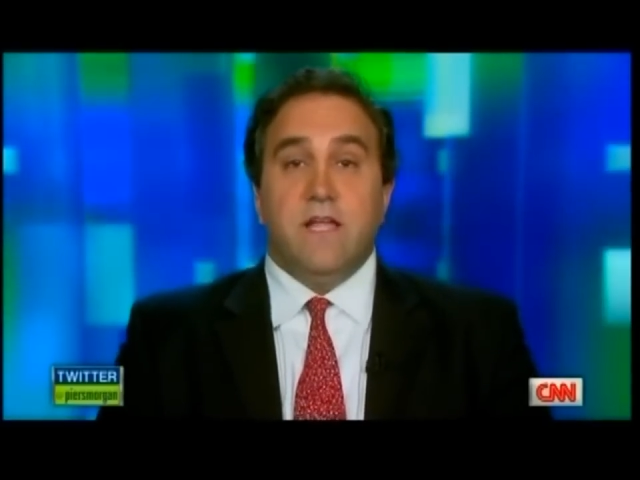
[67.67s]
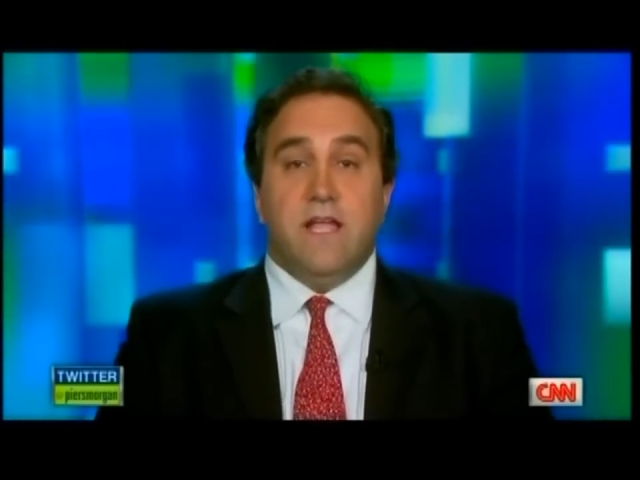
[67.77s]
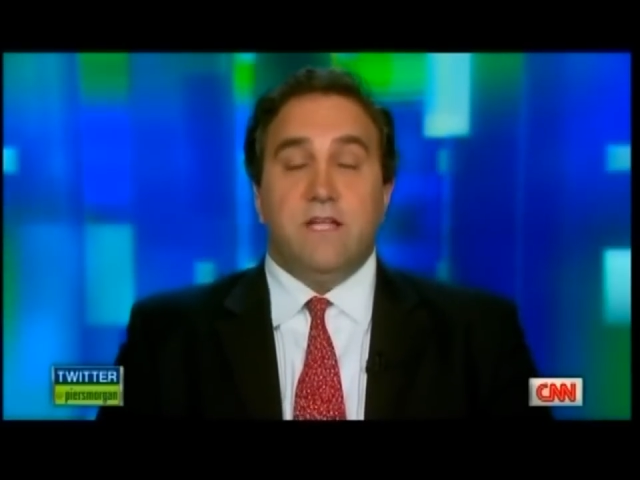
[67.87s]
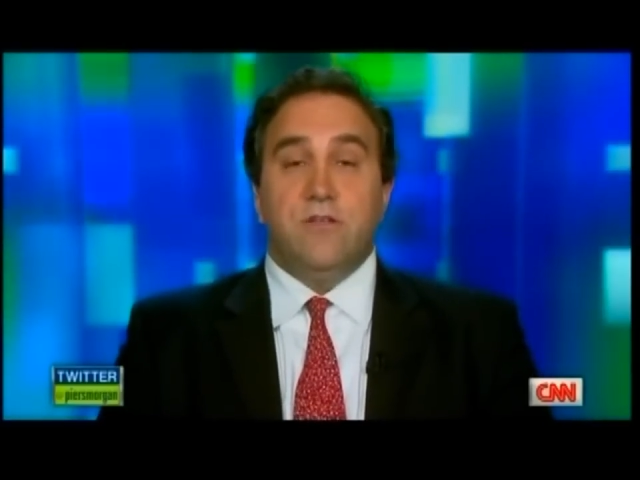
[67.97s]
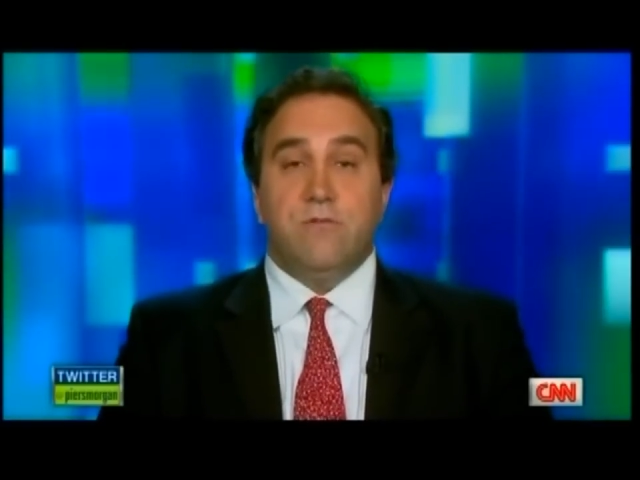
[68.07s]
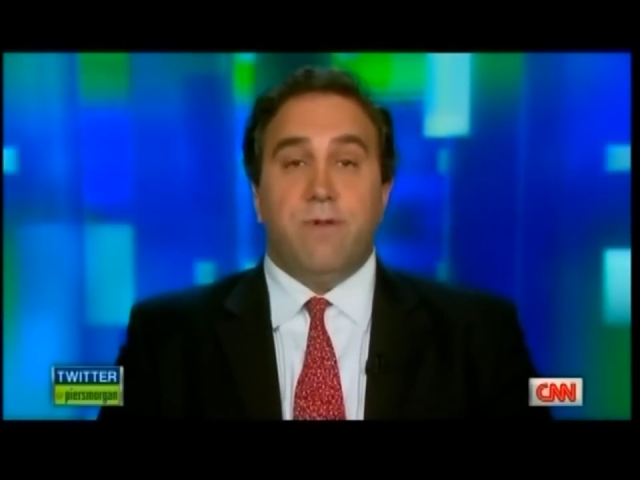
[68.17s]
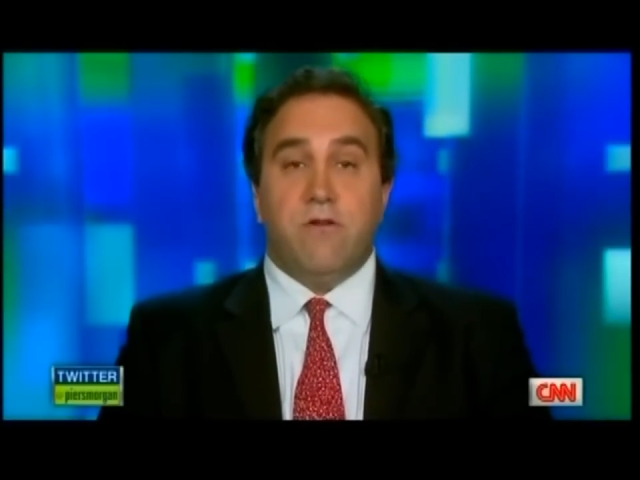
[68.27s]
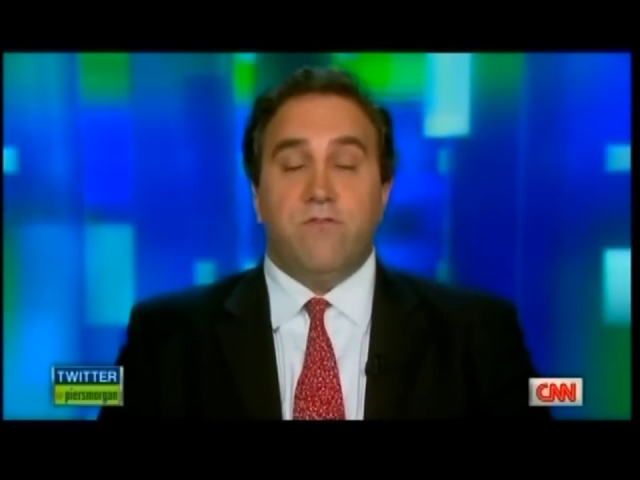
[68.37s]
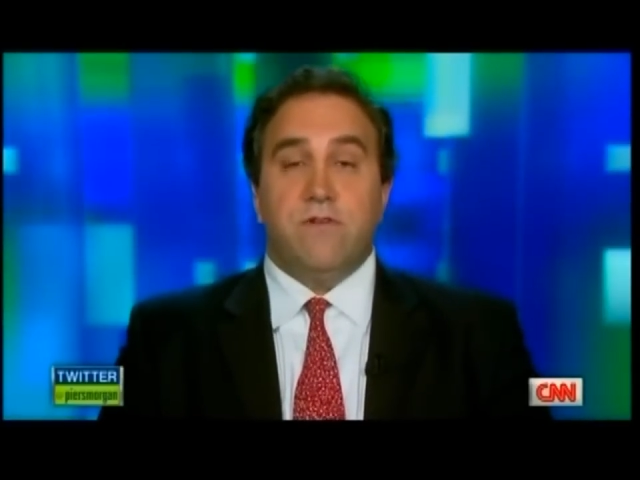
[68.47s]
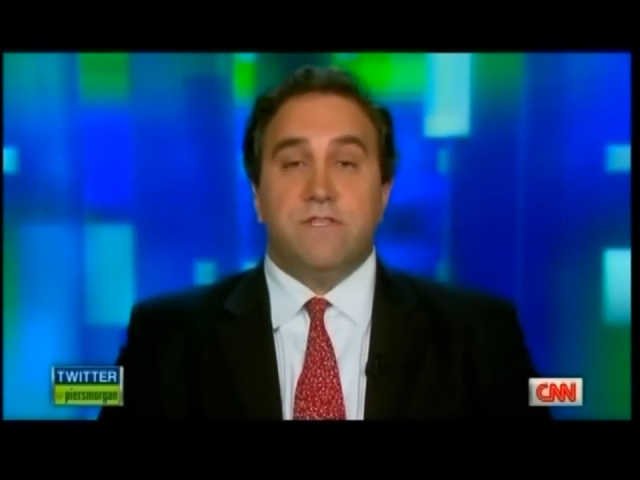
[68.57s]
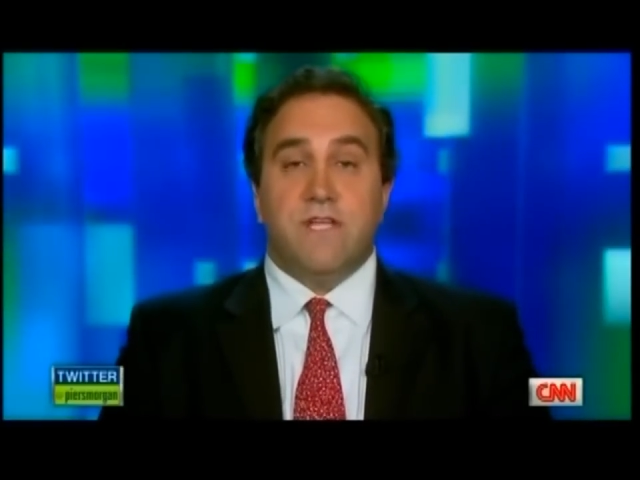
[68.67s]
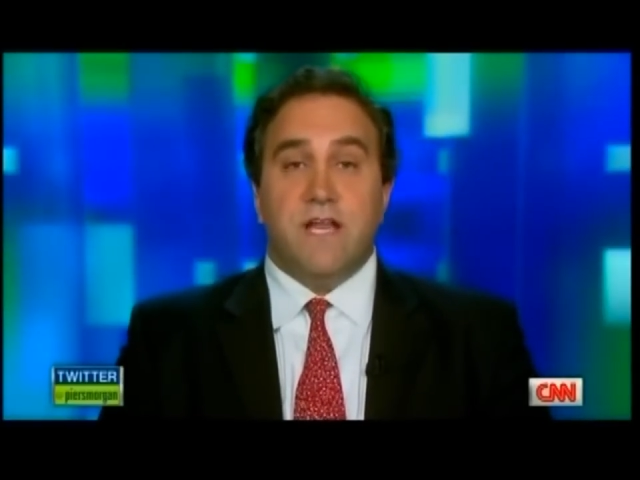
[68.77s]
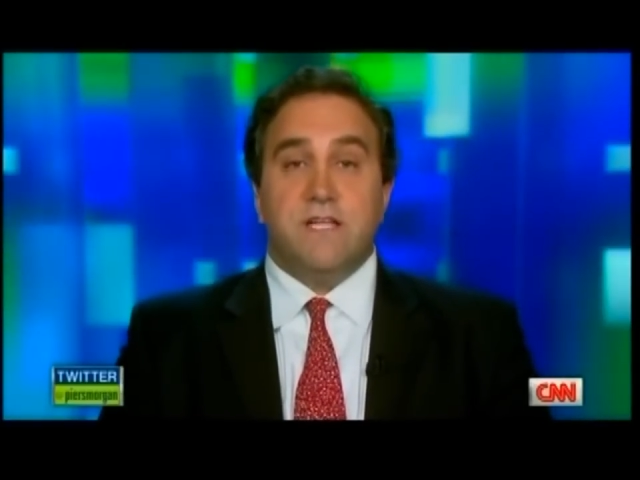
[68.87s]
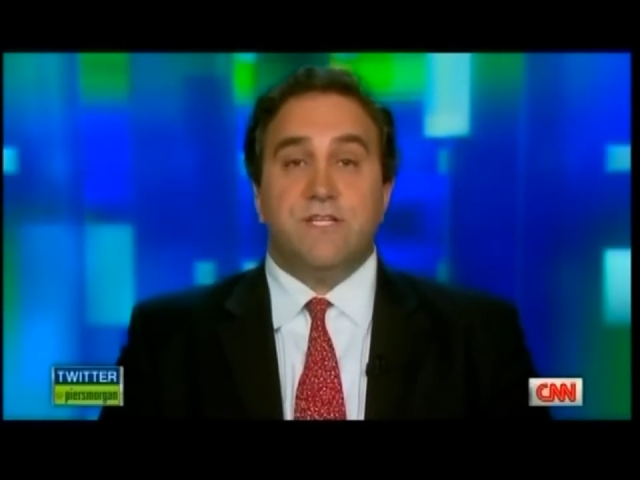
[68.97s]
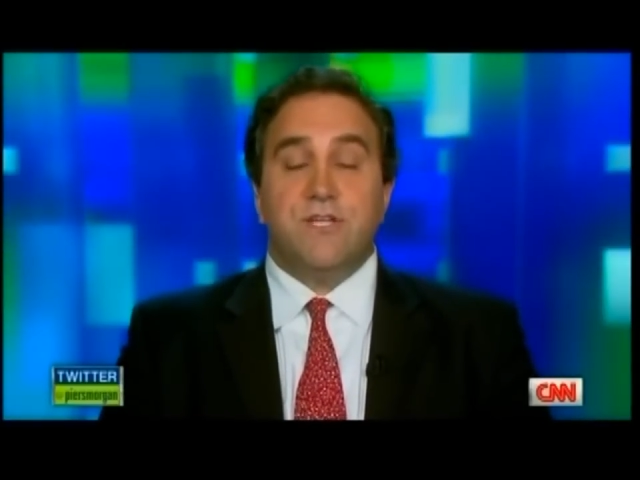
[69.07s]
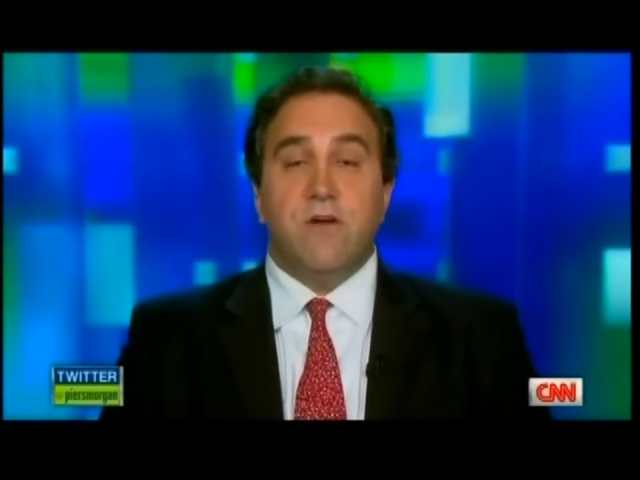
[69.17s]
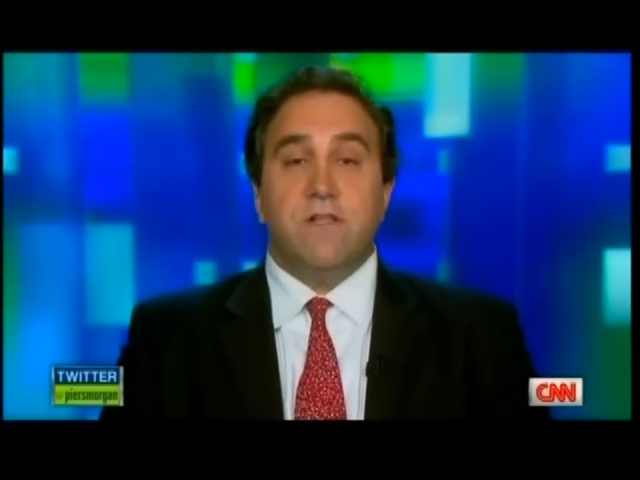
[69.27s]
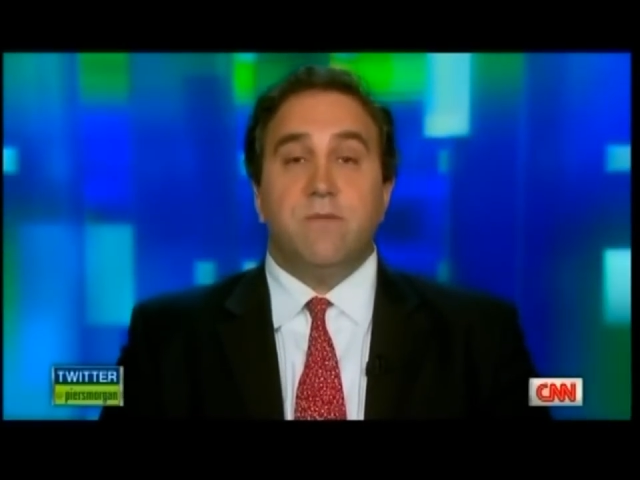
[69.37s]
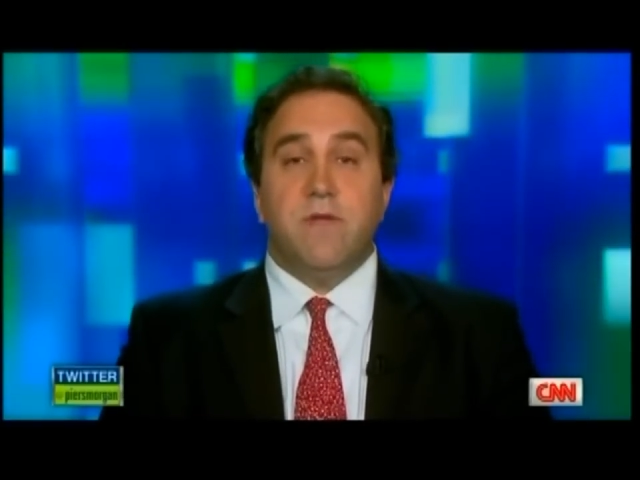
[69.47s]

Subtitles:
in new peer-reviewed studies showing the